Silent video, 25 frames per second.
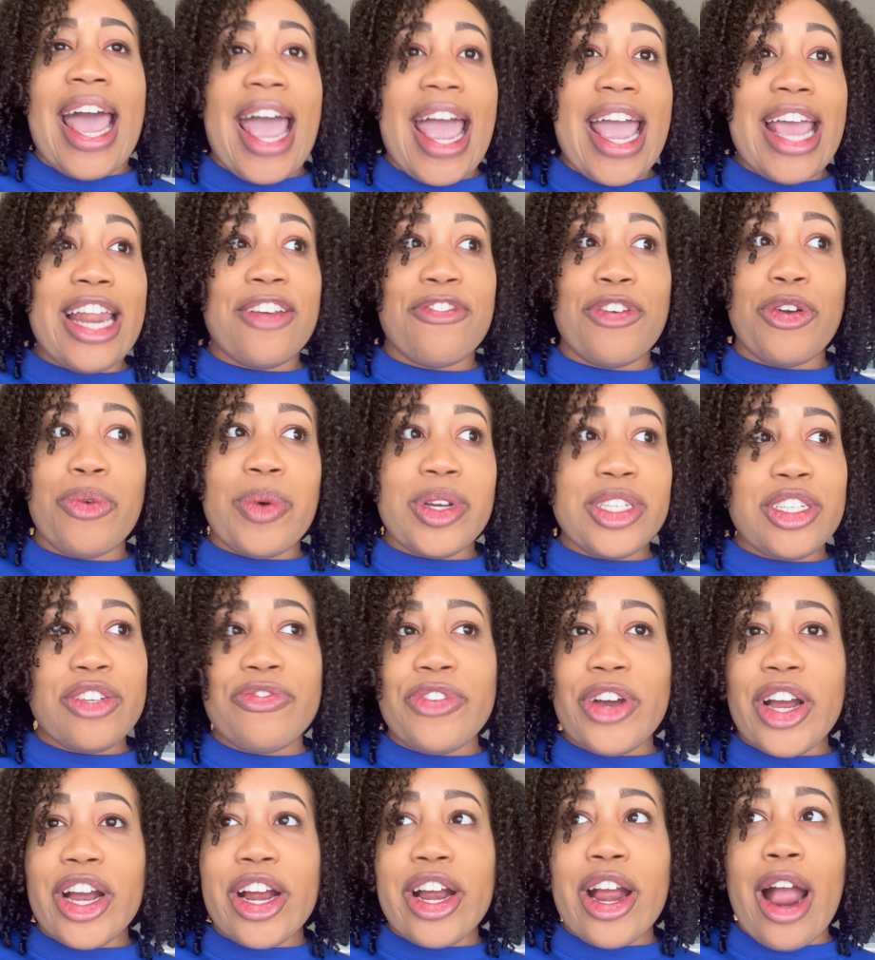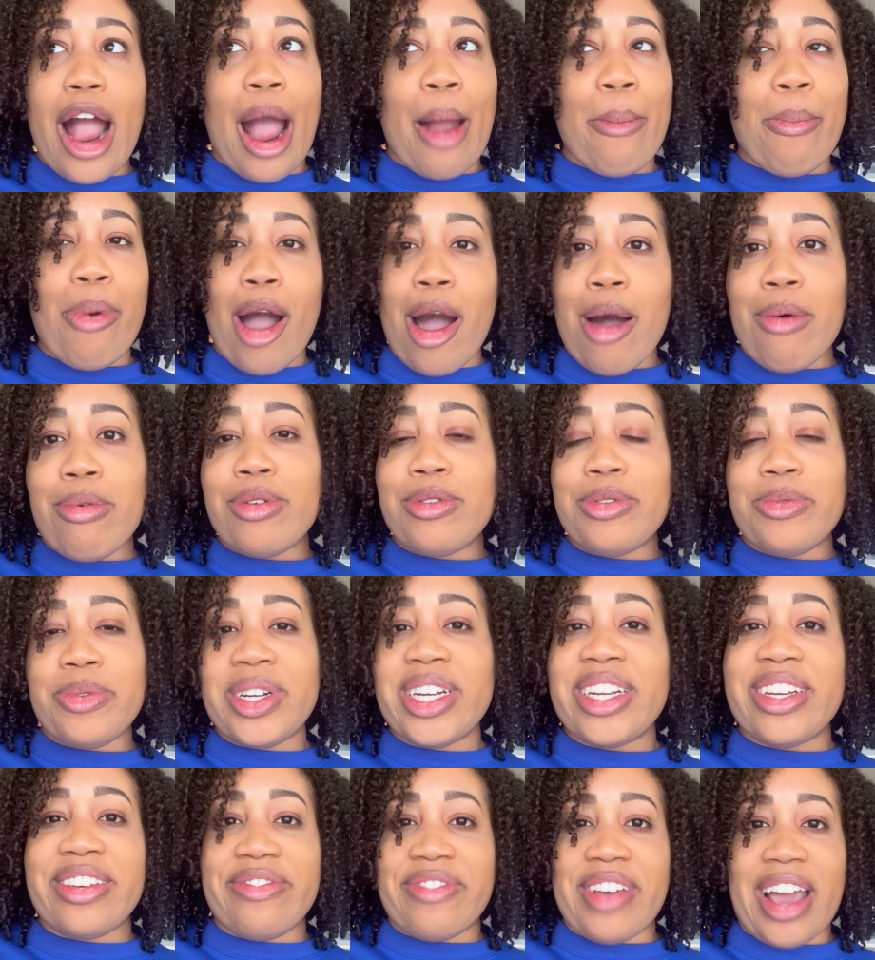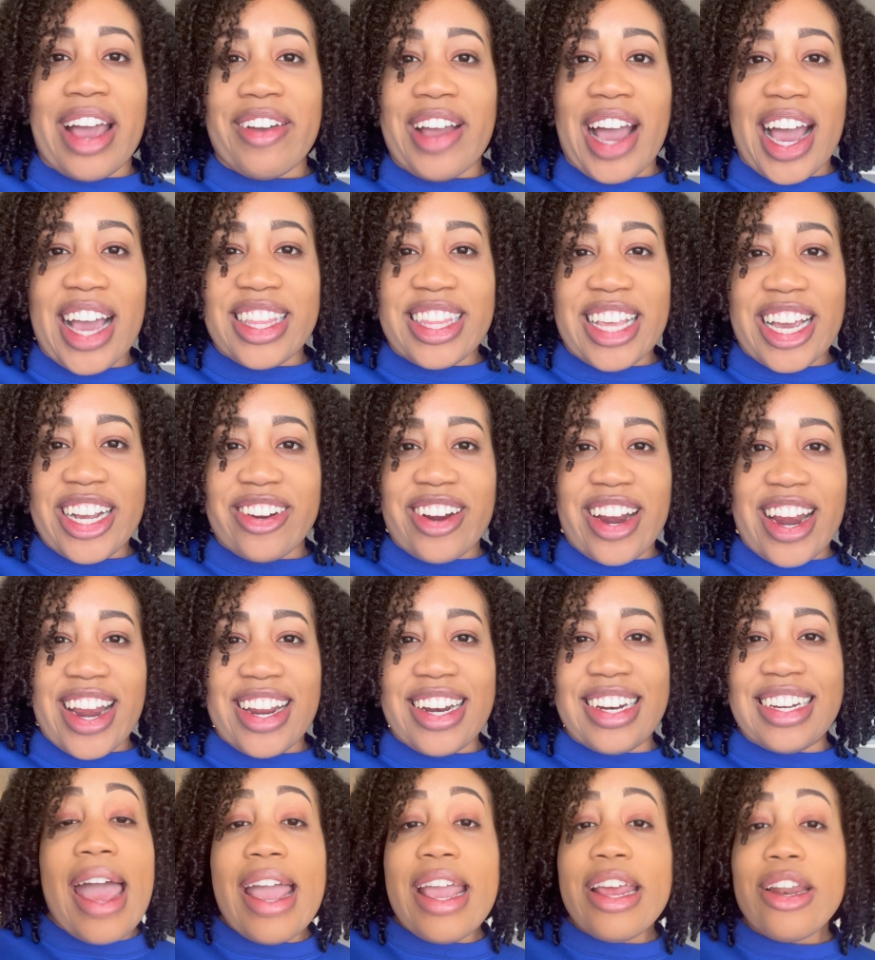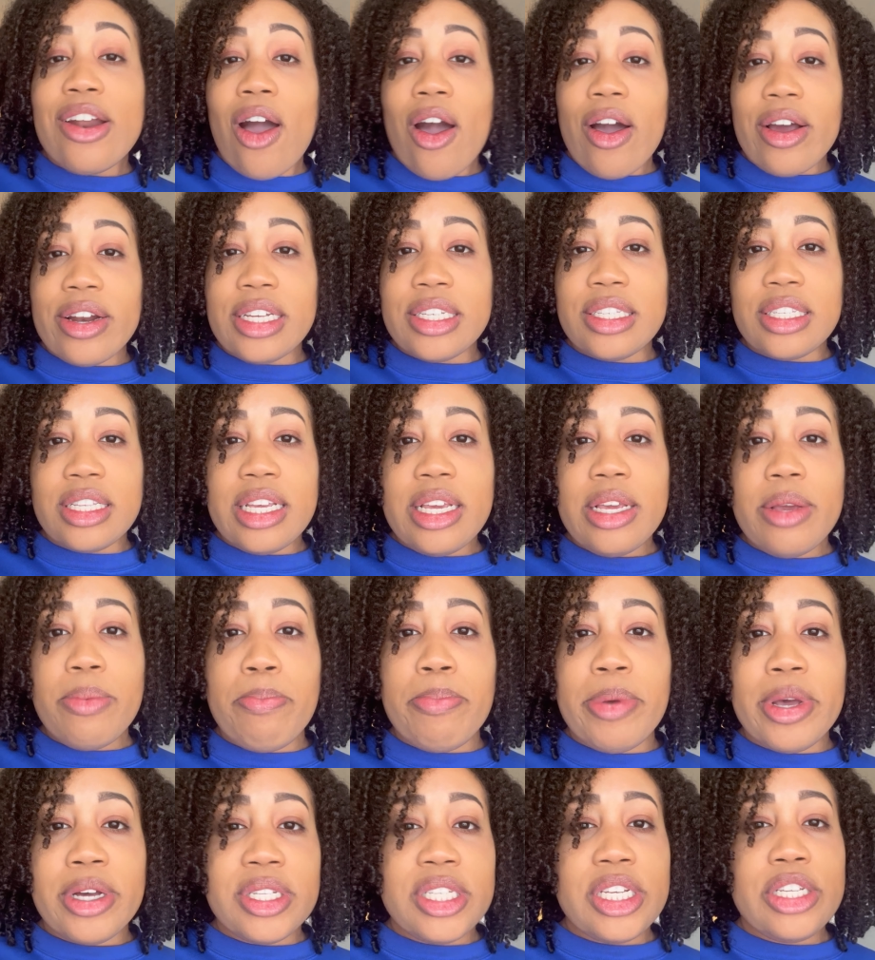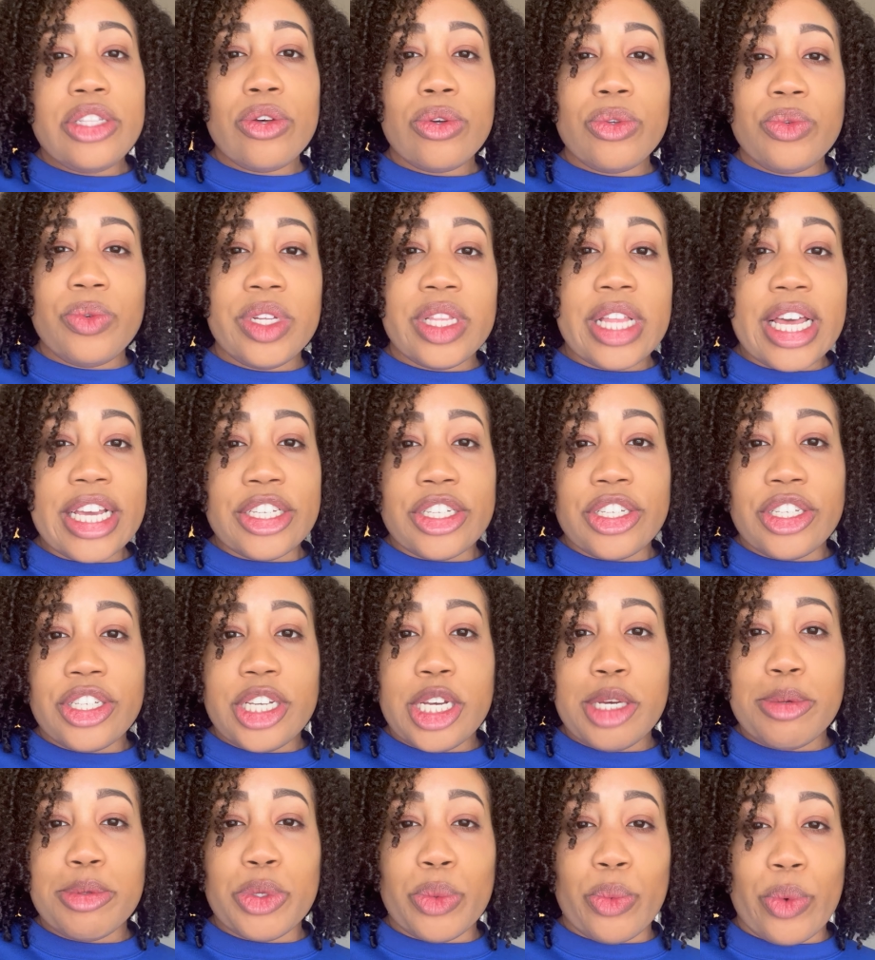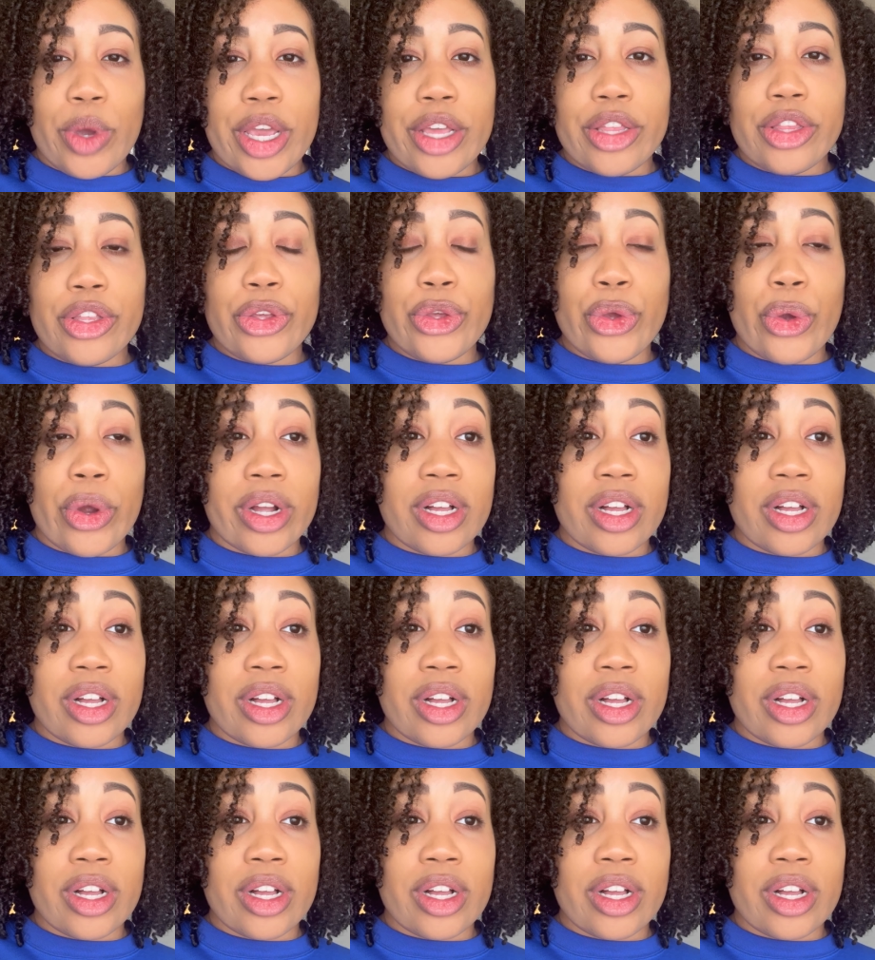And if it wasn't for her, I probably wouldn't even have gotten that grade. And honestly, building those relationships with your